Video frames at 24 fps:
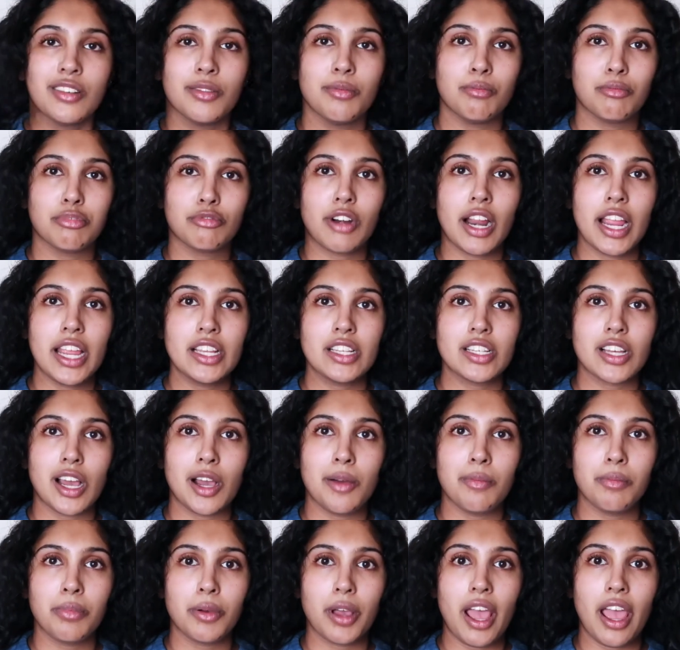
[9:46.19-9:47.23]
brain
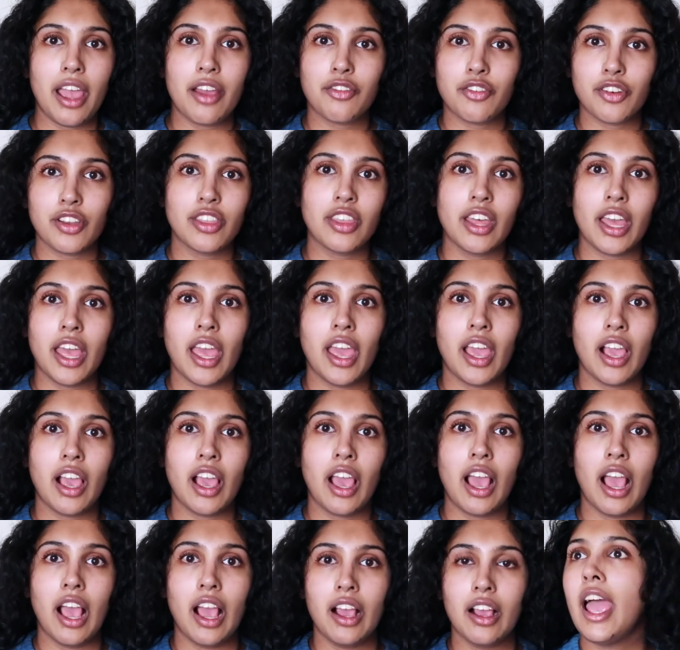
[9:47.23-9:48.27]
dump everything
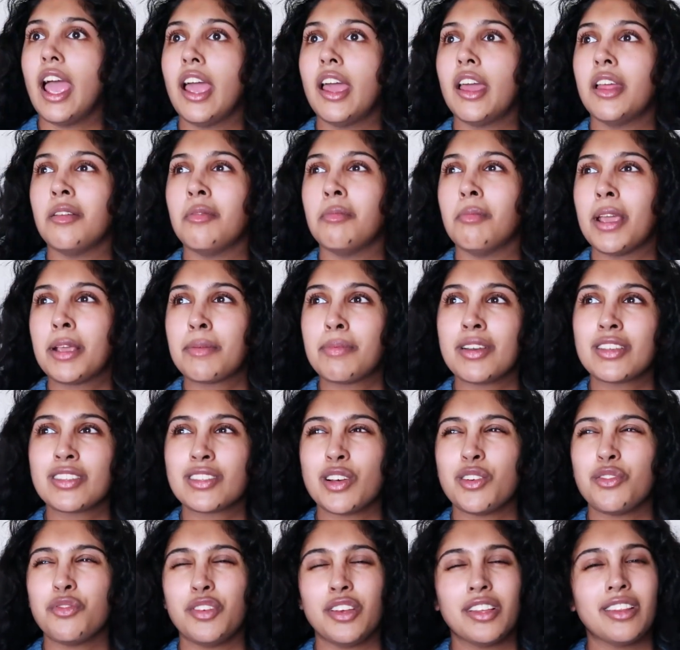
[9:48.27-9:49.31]
and make
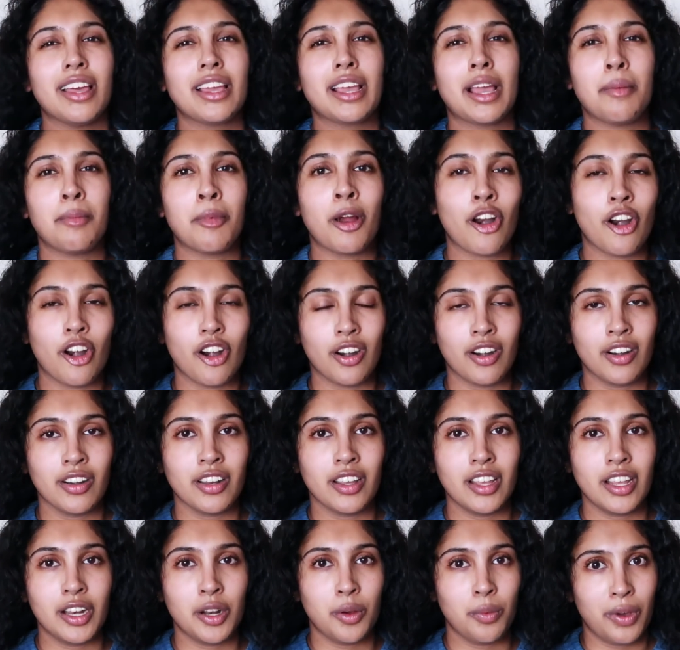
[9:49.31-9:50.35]
myself feel like I'm heard
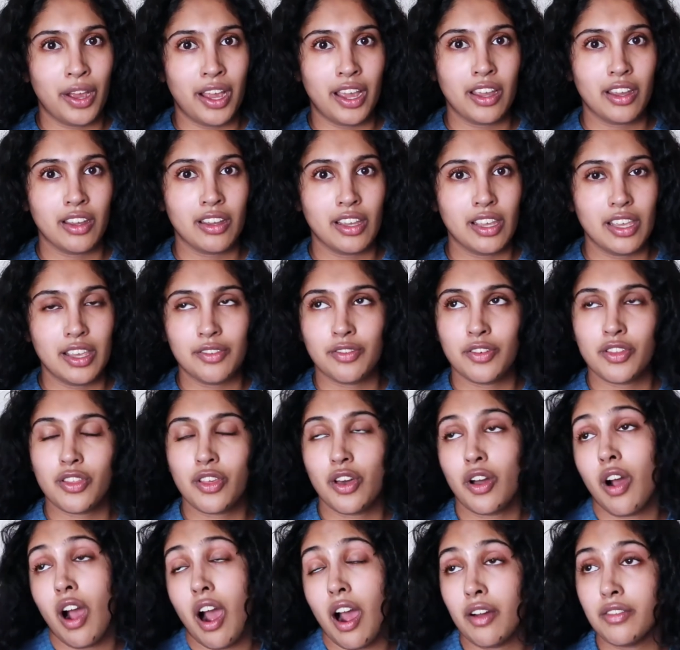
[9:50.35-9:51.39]
in a way, even
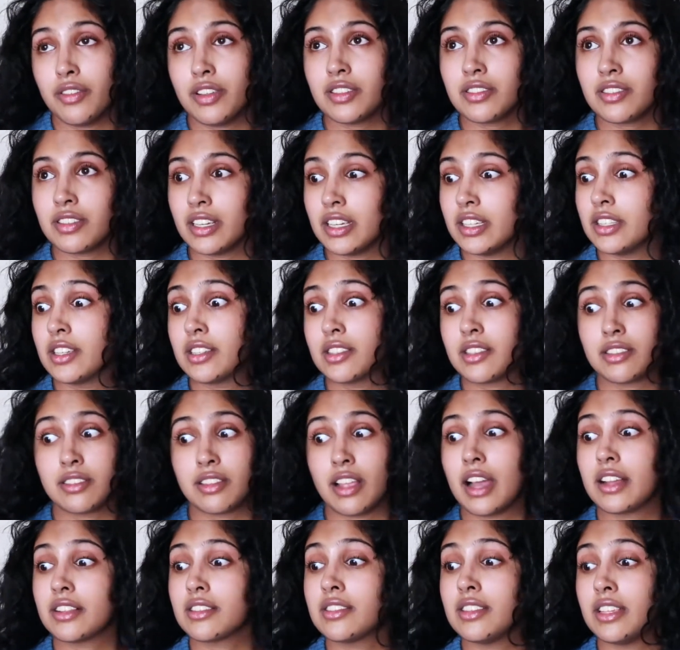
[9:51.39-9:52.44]
though obviously this is
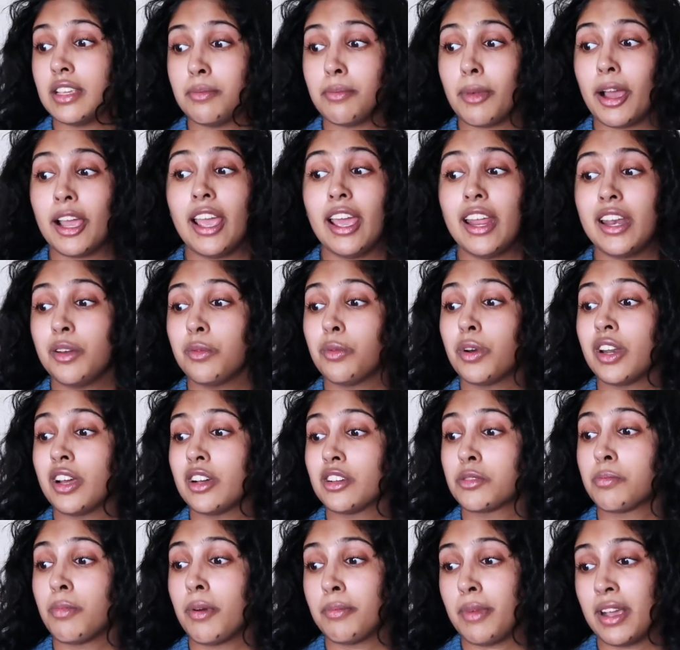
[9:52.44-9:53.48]
not seen by anyone
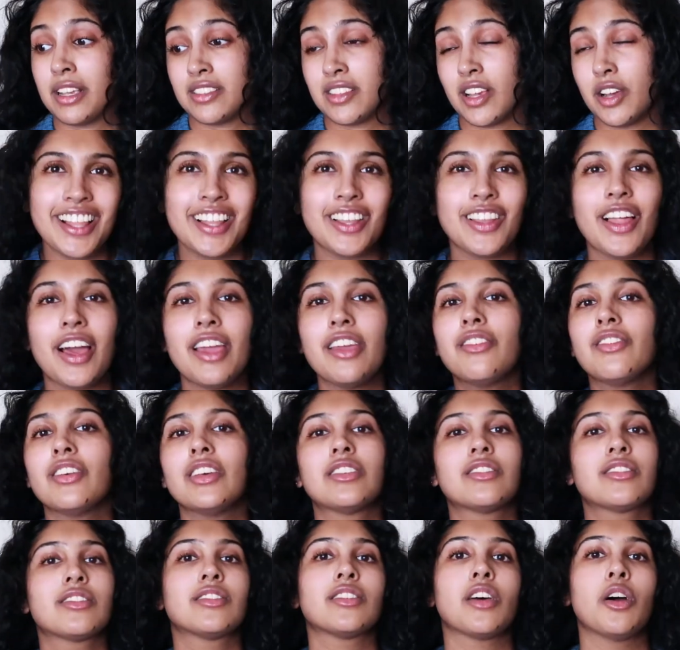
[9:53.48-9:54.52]
else but myself. Life
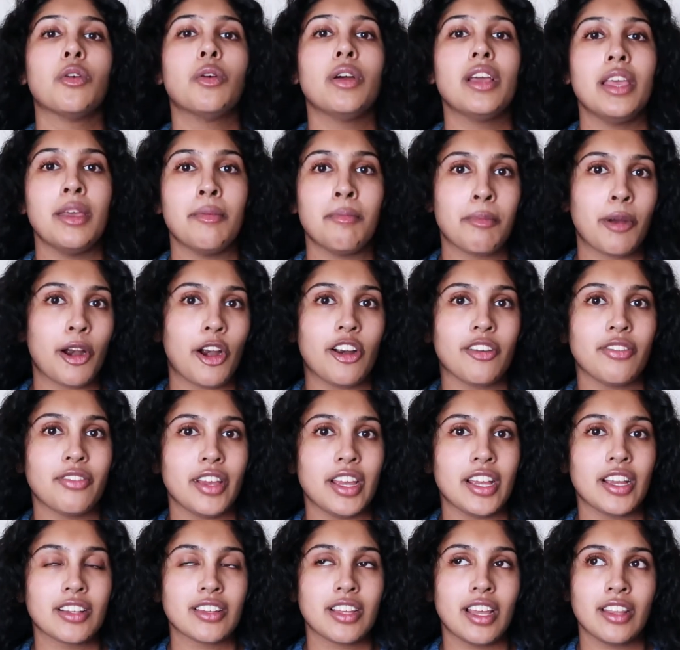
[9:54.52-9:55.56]
is so
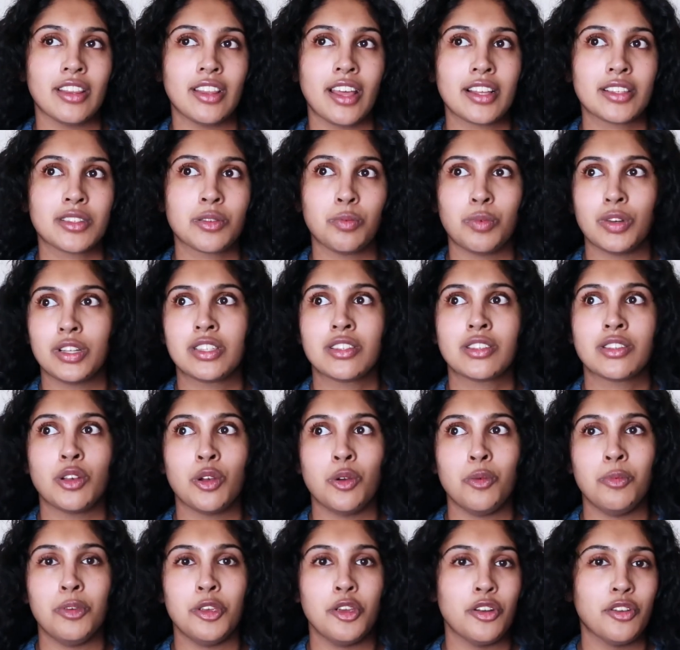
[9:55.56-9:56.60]
imperfect, and that's what's so
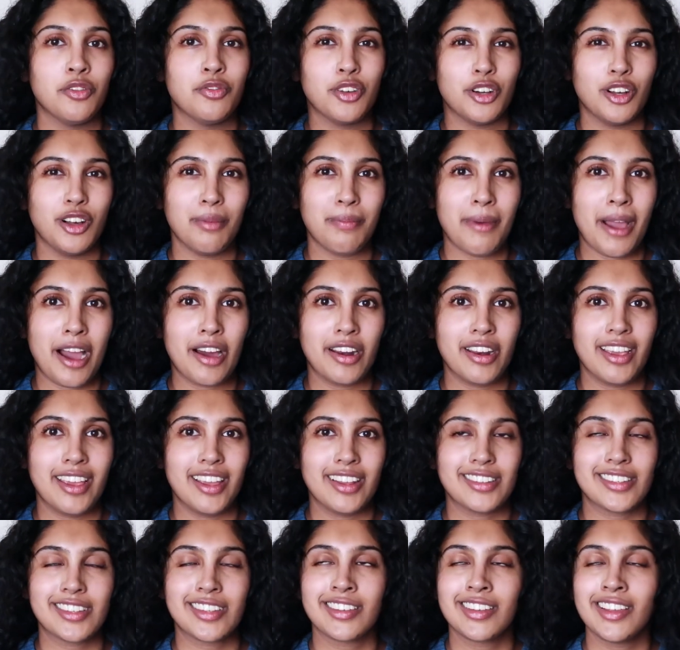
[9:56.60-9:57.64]
beautiful about
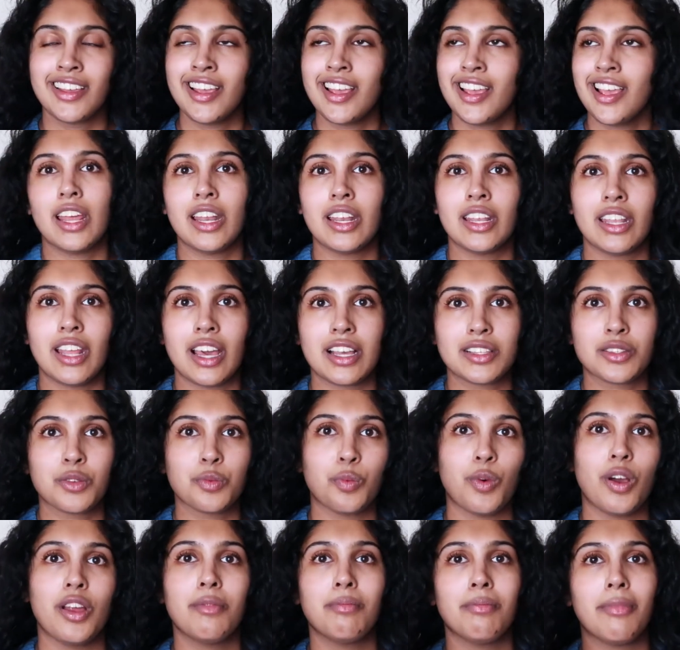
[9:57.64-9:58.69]
it. And that's
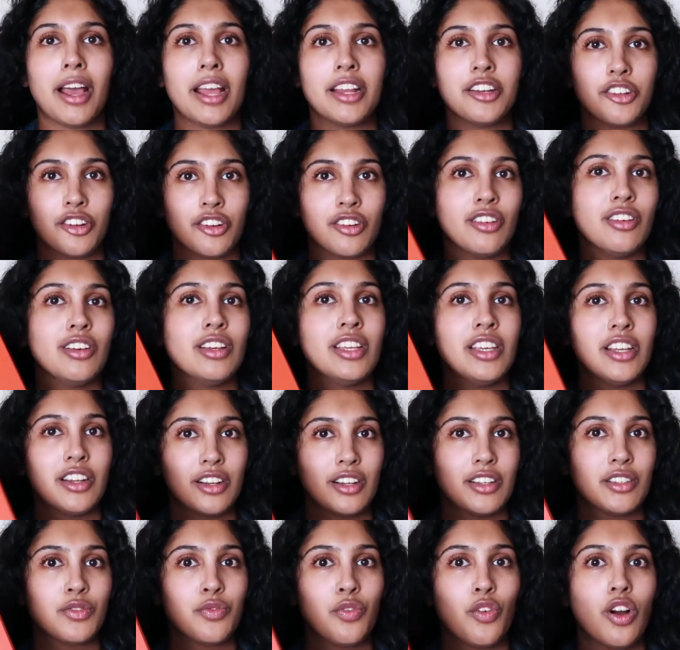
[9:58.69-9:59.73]
what my journal here
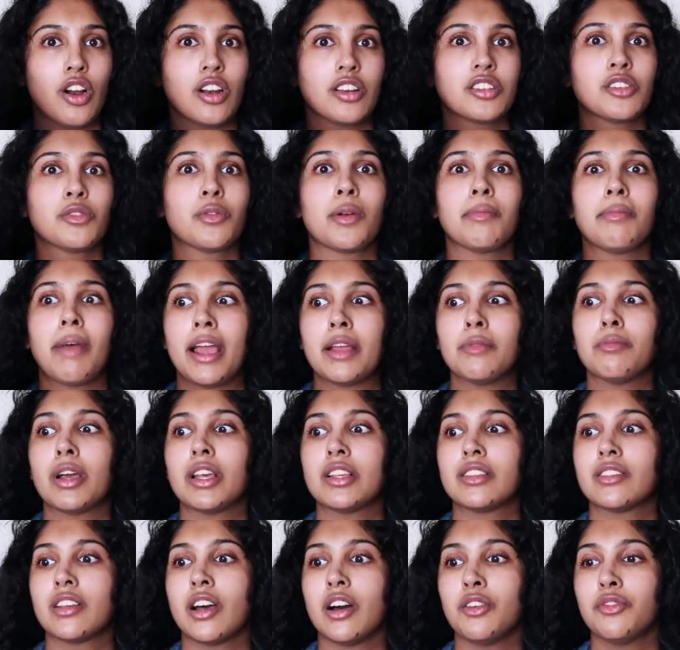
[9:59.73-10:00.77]
is for, to remind
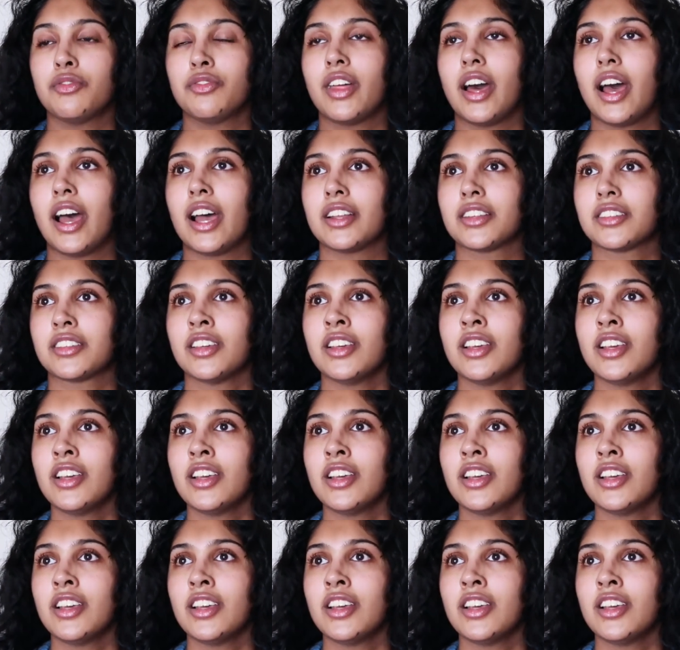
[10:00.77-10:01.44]
myself that